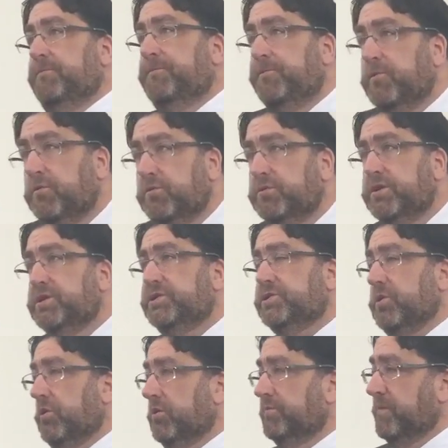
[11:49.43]

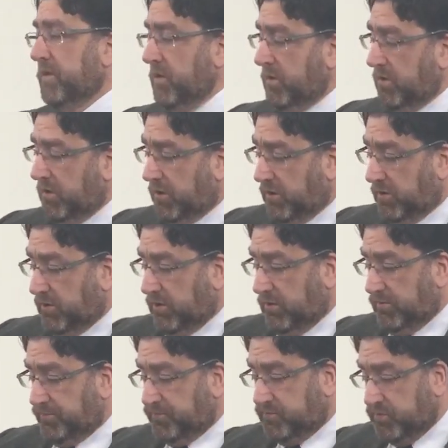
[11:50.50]
fullness of
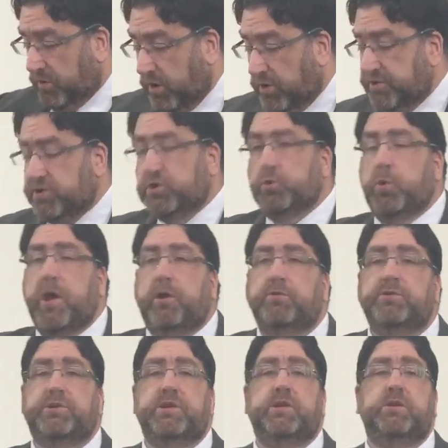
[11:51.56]
God
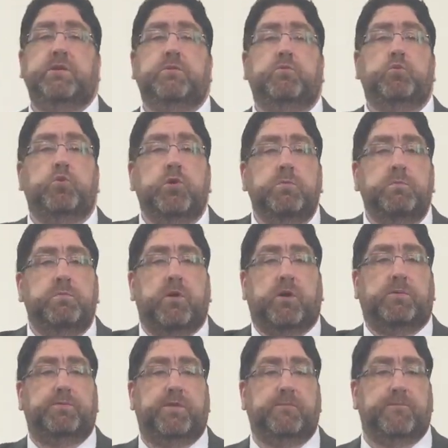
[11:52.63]
dwelt in the womb
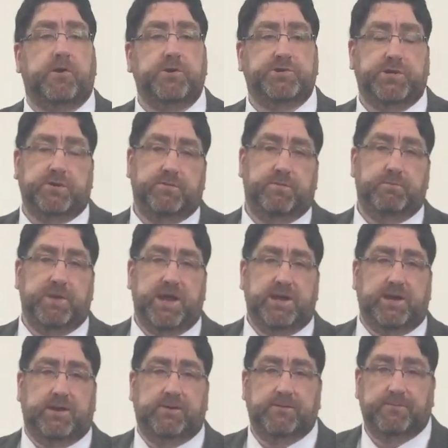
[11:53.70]
of the Virgin
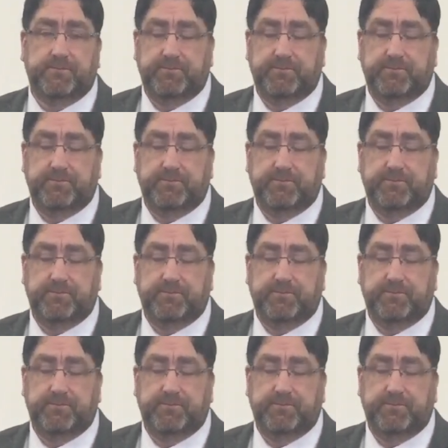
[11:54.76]
Mary.